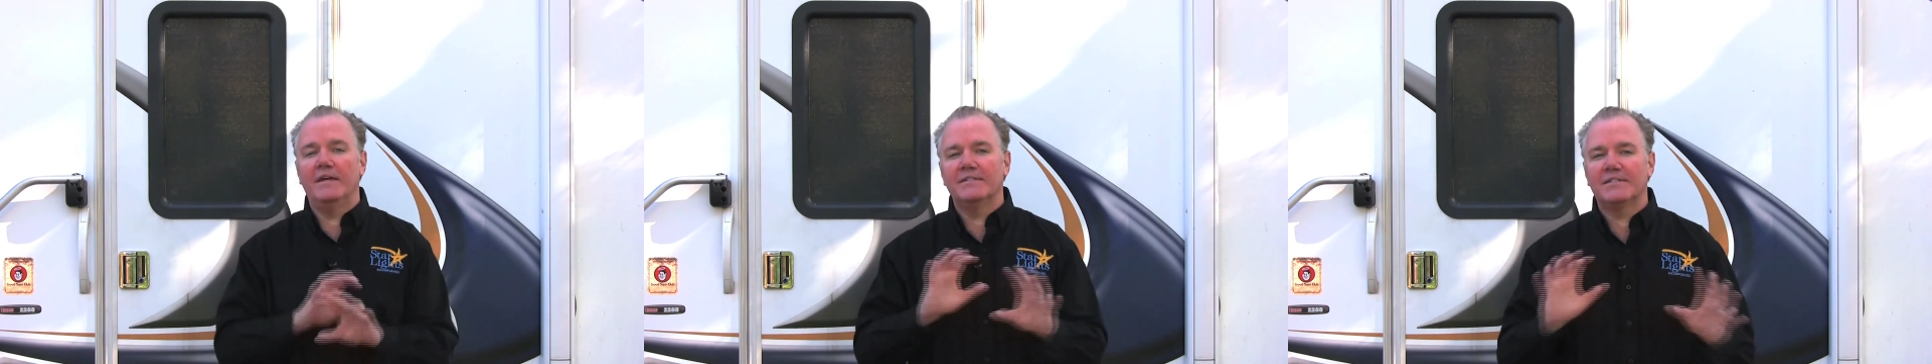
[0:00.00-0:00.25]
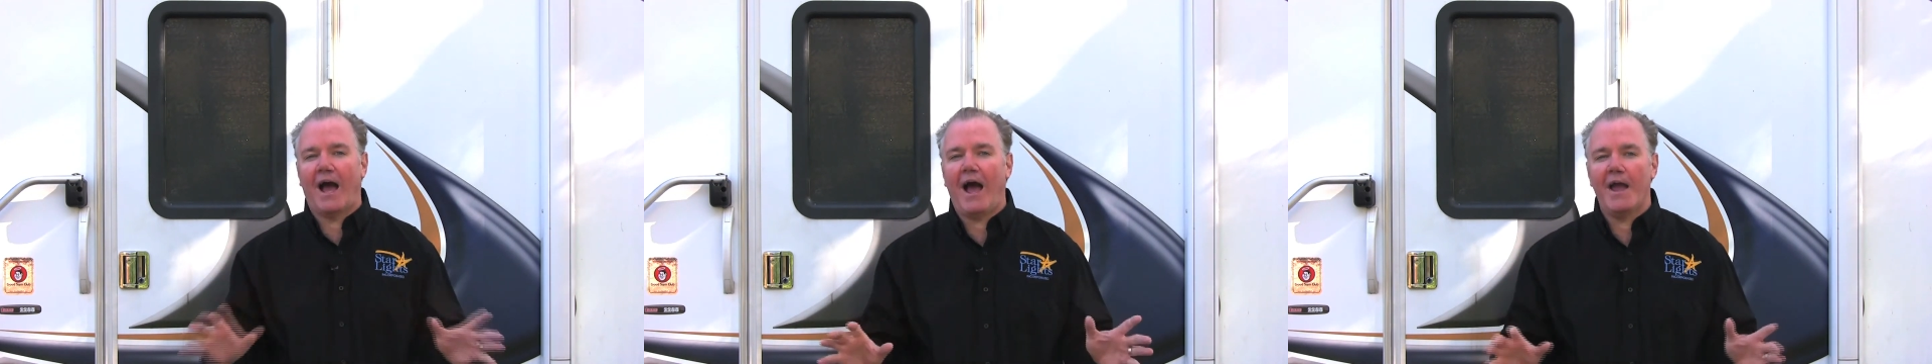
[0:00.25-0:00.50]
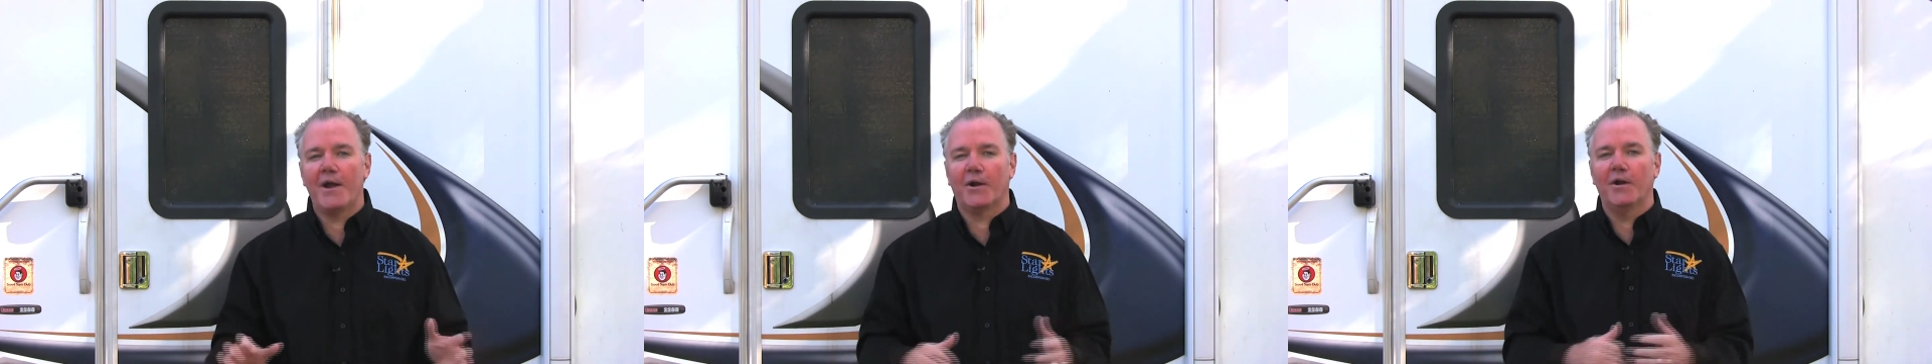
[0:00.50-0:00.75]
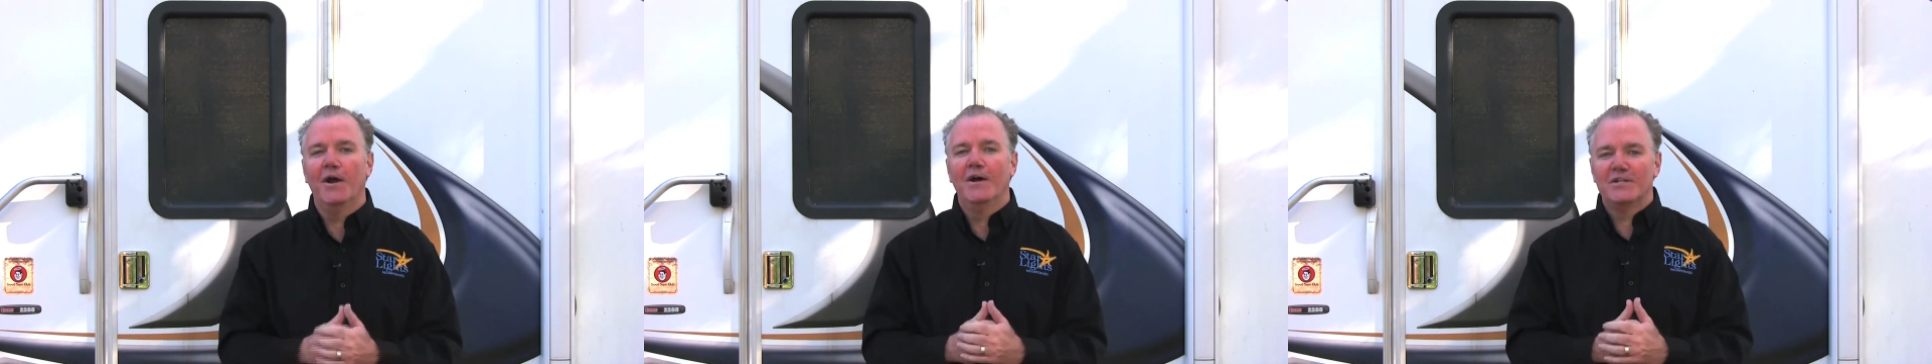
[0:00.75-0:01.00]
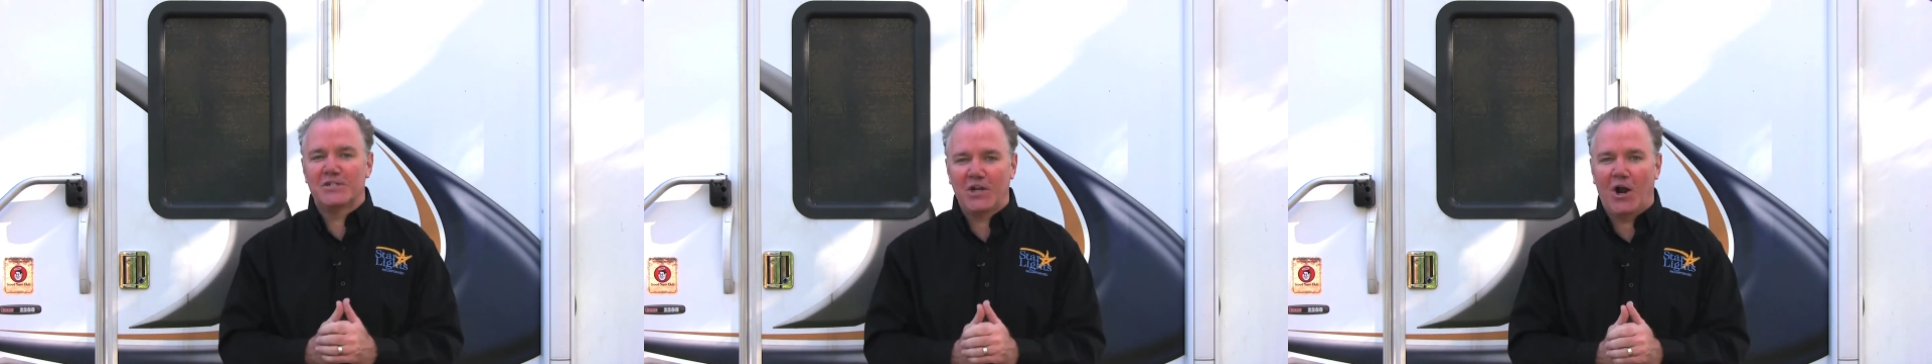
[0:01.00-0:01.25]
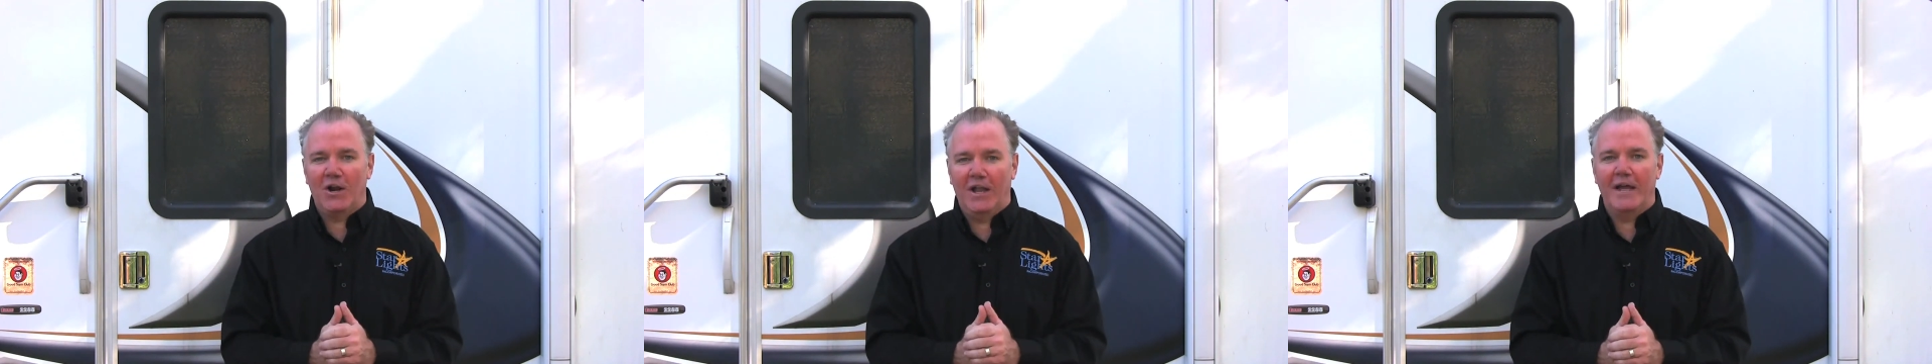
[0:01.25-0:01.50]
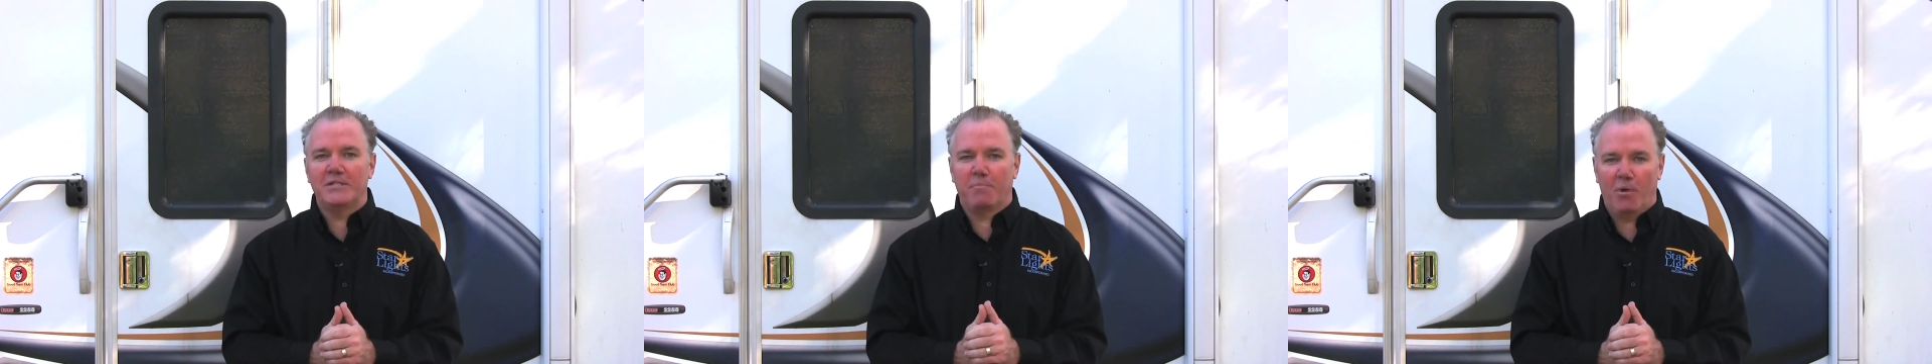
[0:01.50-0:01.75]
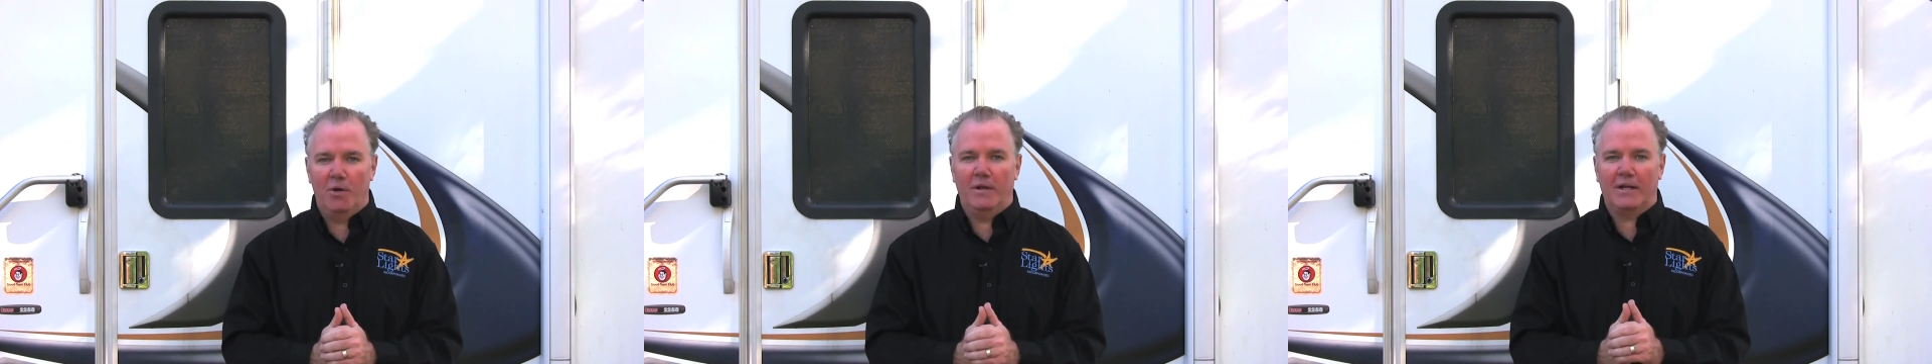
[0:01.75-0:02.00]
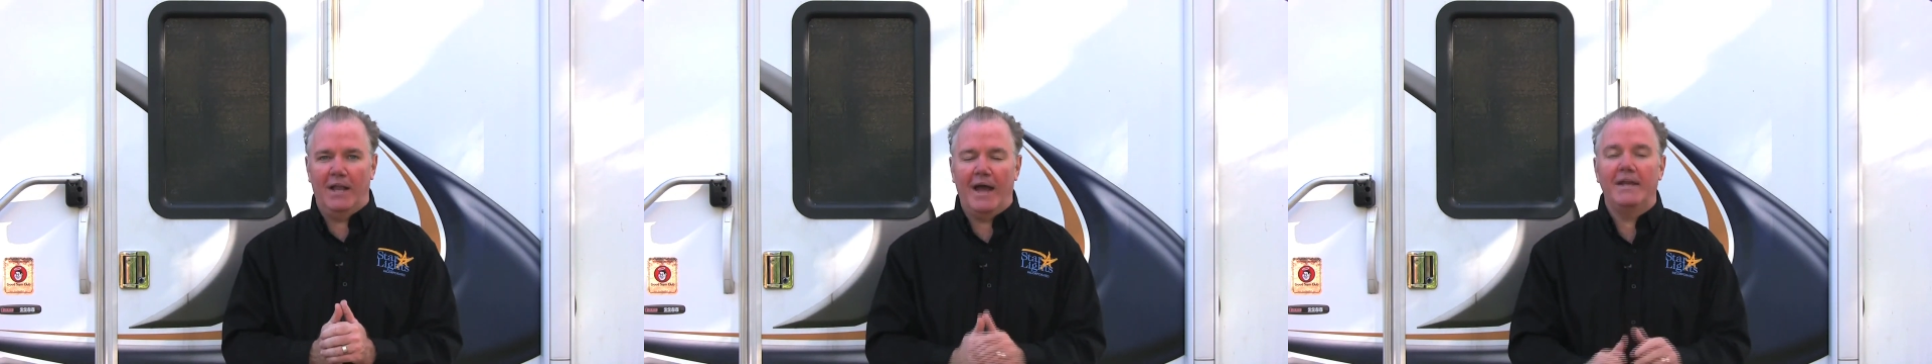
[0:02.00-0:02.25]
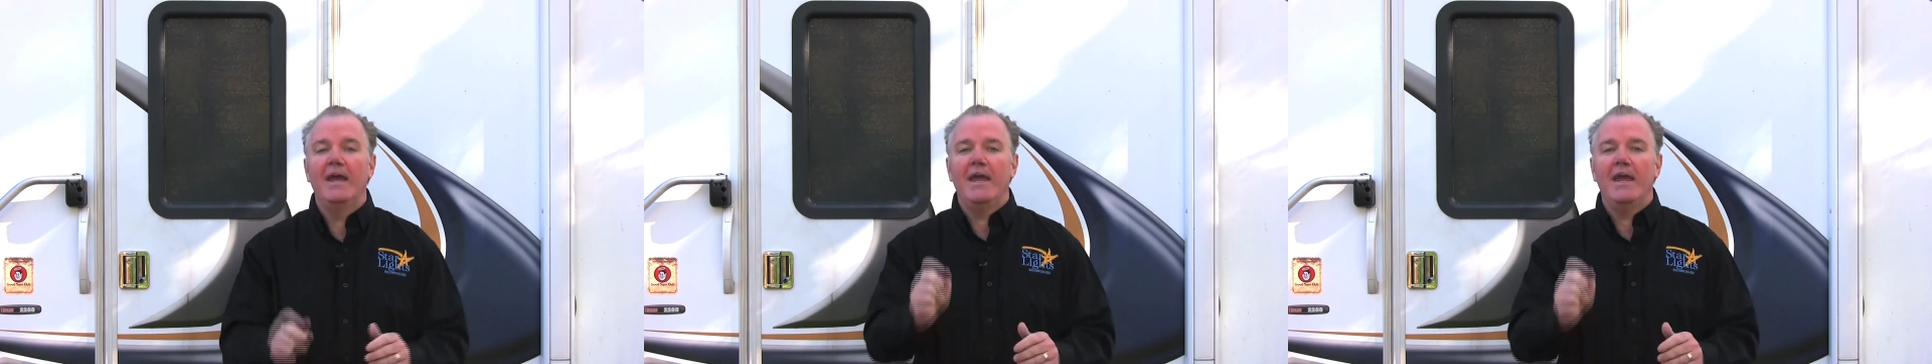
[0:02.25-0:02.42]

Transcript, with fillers: entire Starlight's product line.